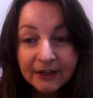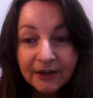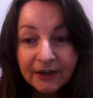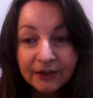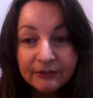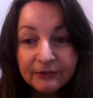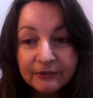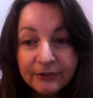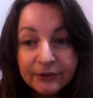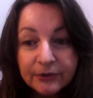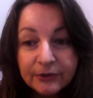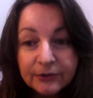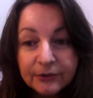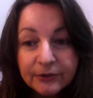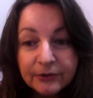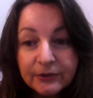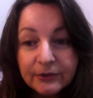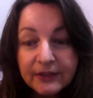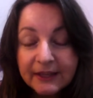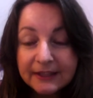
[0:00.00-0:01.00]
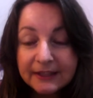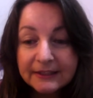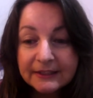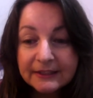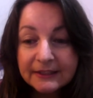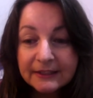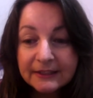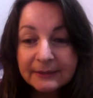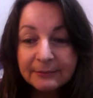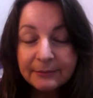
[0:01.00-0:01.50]
of you that
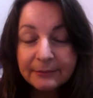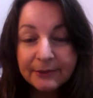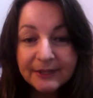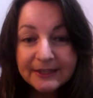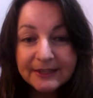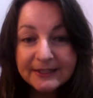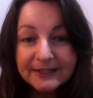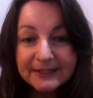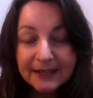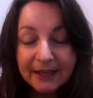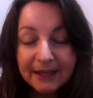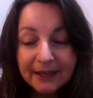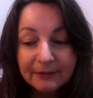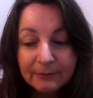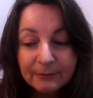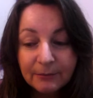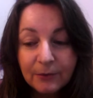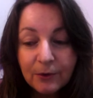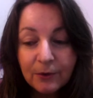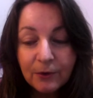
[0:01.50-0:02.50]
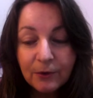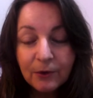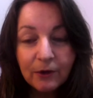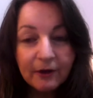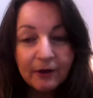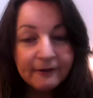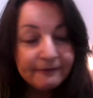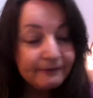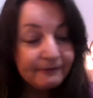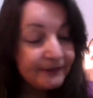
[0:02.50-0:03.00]
brings out more
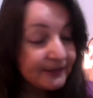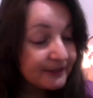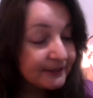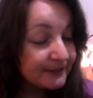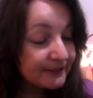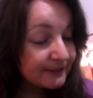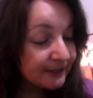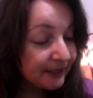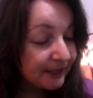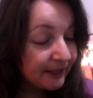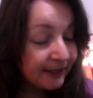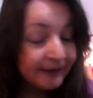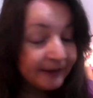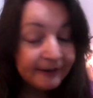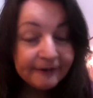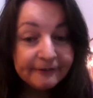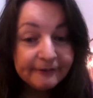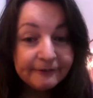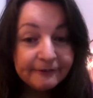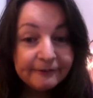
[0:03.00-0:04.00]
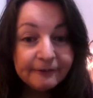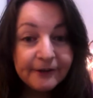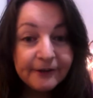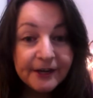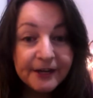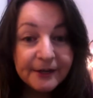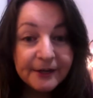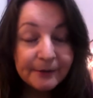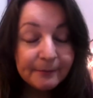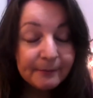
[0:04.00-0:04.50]
of this
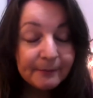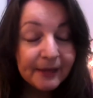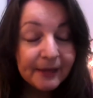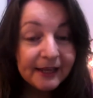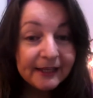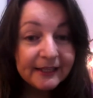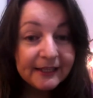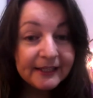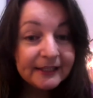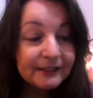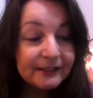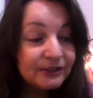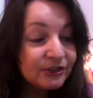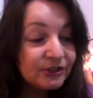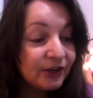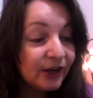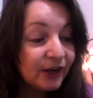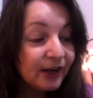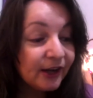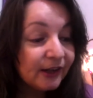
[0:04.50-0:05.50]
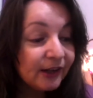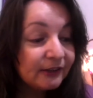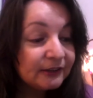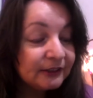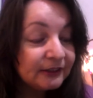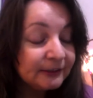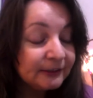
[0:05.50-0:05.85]
freedom and inner child.